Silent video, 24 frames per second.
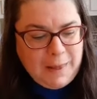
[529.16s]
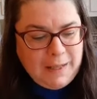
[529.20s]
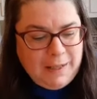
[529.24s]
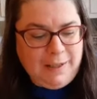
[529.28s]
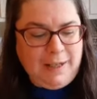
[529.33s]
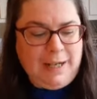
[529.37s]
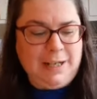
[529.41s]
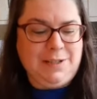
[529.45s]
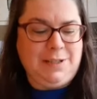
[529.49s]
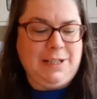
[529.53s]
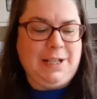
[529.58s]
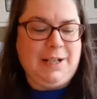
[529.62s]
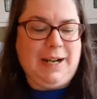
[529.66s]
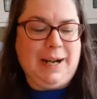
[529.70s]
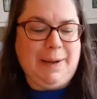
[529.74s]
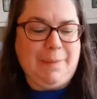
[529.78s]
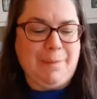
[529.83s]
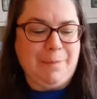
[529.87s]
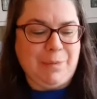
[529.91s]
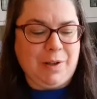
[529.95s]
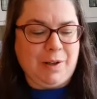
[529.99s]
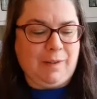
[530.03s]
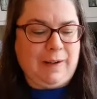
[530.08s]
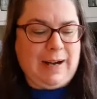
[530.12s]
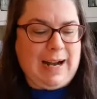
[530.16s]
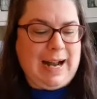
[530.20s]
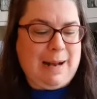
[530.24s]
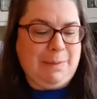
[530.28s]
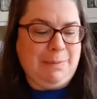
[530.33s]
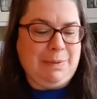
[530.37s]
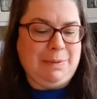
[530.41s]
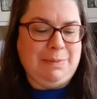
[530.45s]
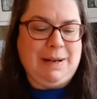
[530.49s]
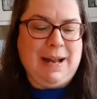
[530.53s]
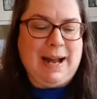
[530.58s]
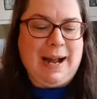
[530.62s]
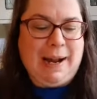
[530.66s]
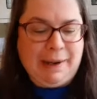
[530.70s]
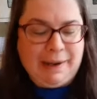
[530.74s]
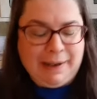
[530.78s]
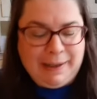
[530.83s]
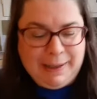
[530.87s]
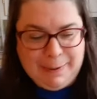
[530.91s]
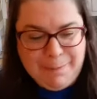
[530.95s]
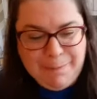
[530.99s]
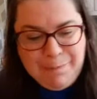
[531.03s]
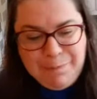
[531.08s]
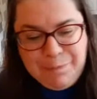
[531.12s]
Casey um, grabbed a
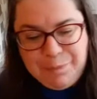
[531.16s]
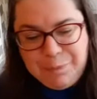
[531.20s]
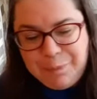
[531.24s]
napkin,